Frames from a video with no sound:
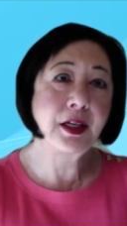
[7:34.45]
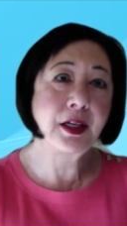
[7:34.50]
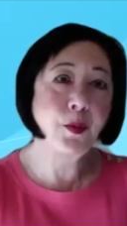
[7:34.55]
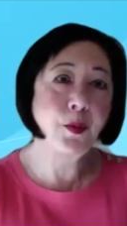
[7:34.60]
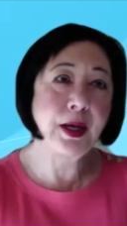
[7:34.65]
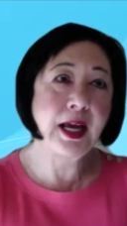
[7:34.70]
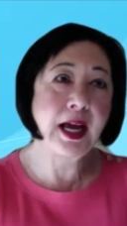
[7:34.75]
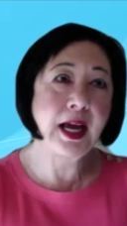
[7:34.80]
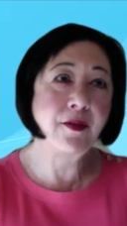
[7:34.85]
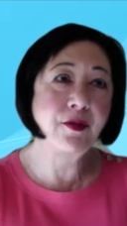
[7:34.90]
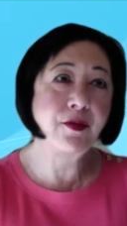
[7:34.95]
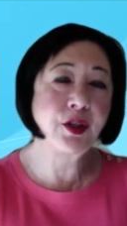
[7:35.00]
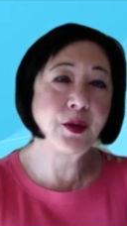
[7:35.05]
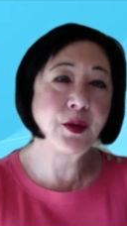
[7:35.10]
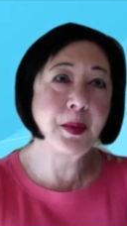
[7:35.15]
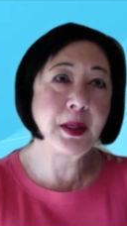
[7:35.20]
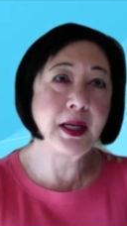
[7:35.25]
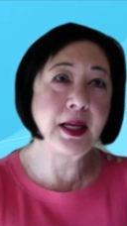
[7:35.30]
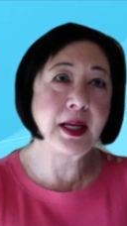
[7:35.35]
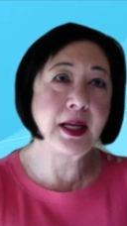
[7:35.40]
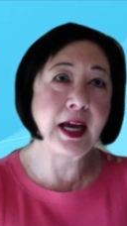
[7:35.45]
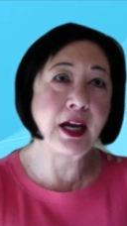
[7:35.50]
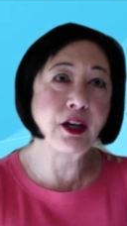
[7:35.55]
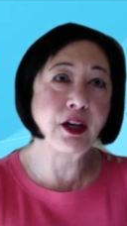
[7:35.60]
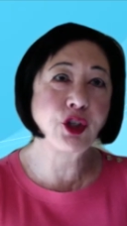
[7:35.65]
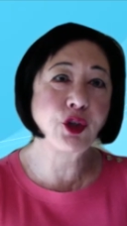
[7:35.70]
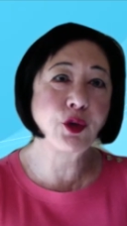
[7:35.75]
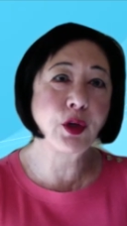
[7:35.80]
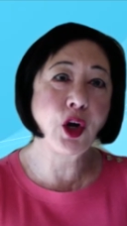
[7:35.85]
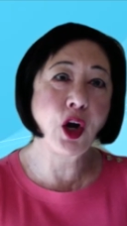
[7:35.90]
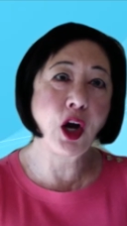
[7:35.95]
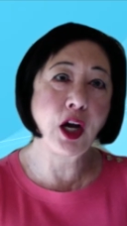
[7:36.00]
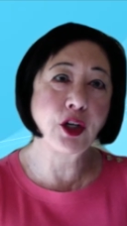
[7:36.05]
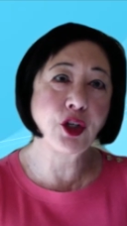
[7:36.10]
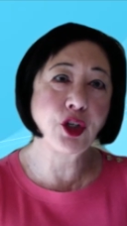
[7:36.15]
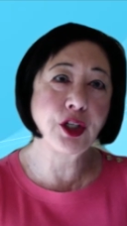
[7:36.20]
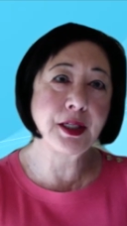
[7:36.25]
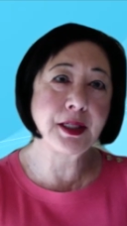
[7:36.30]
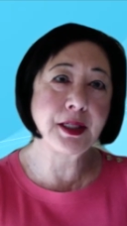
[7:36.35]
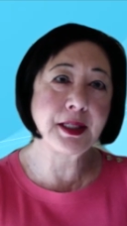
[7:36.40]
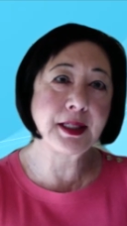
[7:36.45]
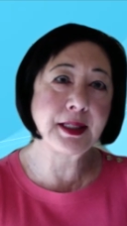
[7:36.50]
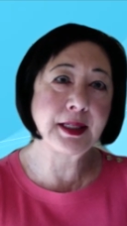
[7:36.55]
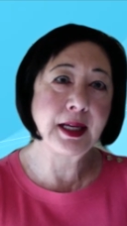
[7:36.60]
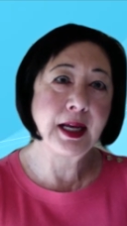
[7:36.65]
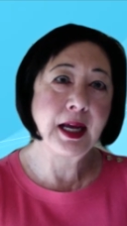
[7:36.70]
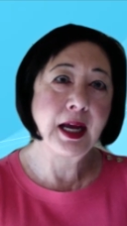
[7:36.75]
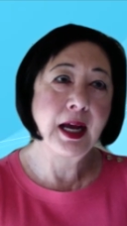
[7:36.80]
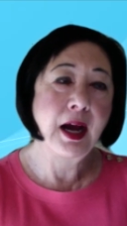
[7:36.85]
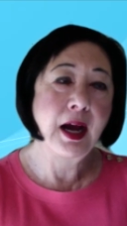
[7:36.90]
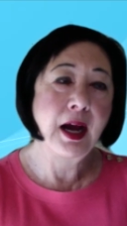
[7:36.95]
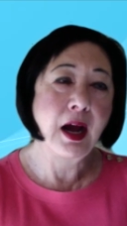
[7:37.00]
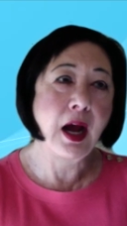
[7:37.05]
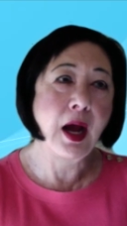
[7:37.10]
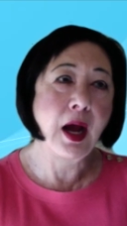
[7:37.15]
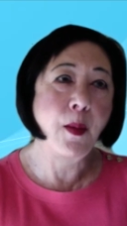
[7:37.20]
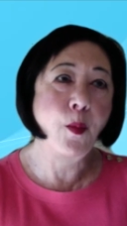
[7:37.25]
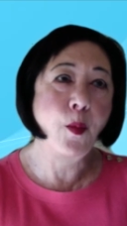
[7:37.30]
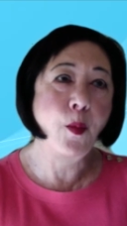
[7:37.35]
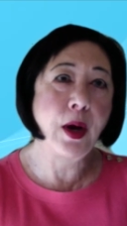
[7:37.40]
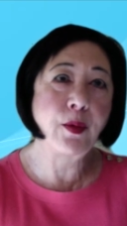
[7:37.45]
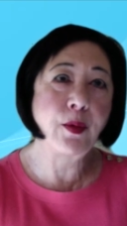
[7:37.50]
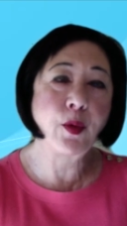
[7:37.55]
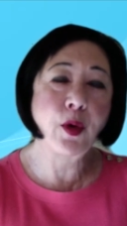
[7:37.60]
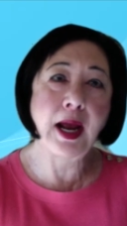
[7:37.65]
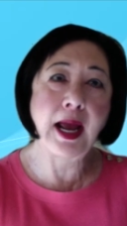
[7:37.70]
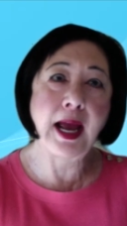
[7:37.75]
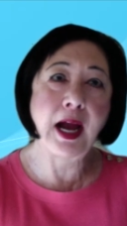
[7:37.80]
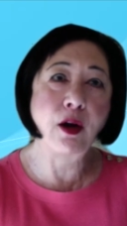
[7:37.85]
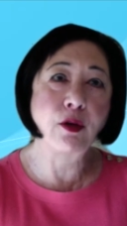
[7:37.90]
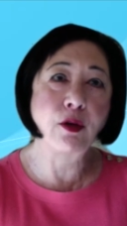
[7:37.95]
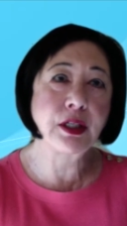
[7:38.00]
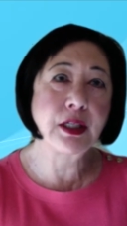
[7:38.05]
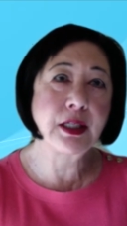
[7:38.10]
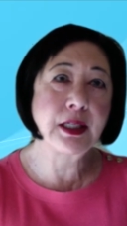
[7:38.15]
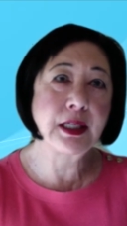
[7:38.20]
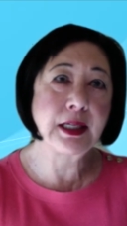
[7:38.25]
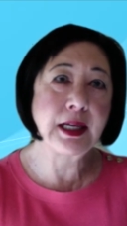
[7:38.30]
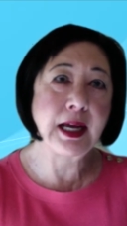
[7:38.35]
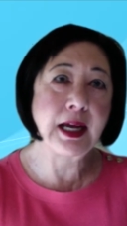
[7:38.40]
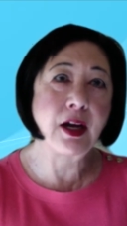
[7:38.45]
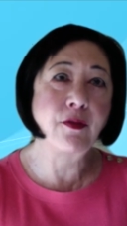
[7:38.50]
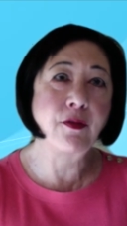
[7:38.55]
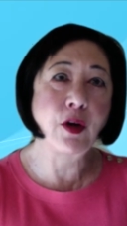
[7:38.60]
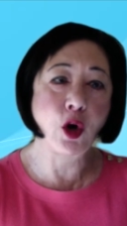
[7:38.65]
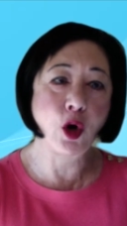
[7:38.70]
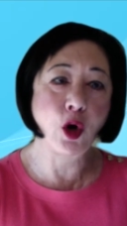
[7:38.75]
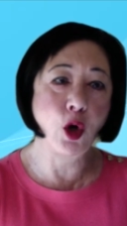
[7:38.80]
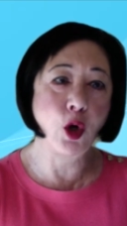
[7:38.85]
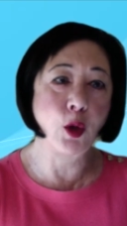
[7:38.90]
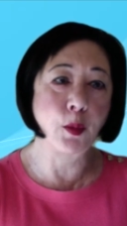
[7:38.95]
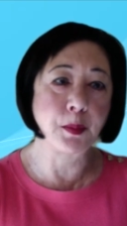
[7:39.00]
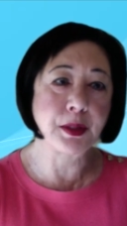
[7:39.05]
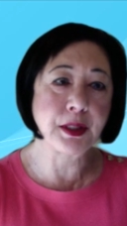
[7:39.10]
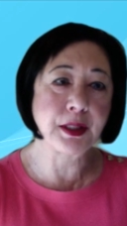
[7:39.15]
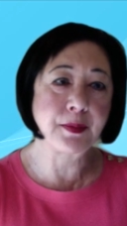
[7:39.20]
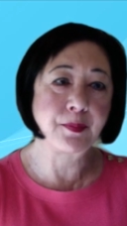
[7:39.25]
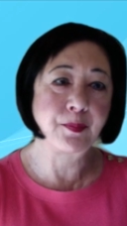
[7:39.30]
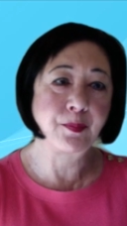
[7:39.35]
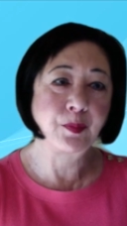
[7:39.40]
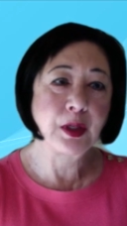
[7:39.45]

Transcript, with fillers: we have to be extra cautious um, when we're out of our homes.